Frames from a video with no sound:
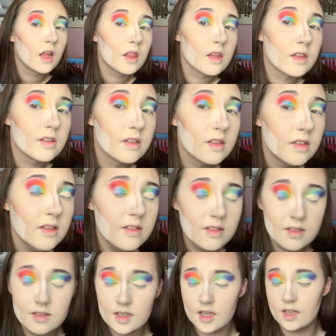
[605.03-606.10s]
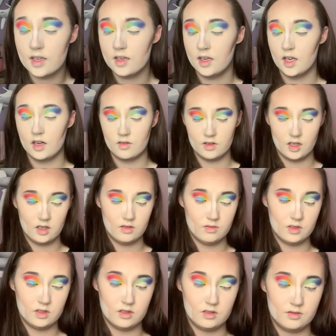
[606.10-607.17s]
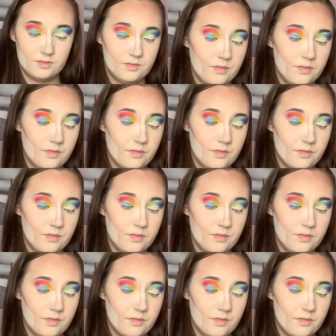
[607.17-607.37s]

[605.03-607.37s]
This isn't sticking down that well.